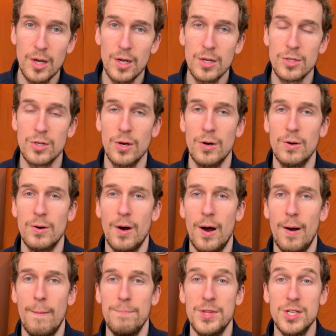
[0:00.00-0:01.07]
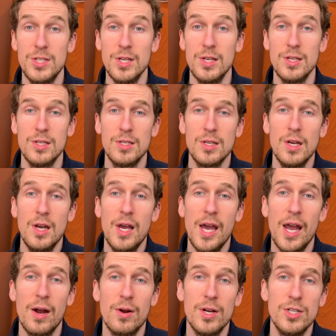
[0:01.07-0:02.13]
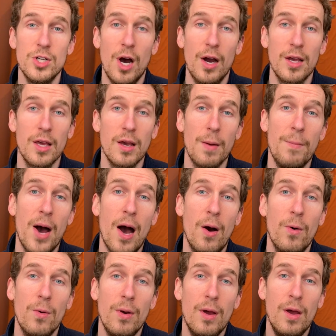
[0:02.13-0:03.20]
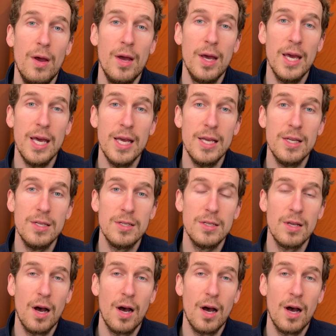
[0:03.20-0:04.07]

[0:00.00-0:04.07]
So this is Harry talking about his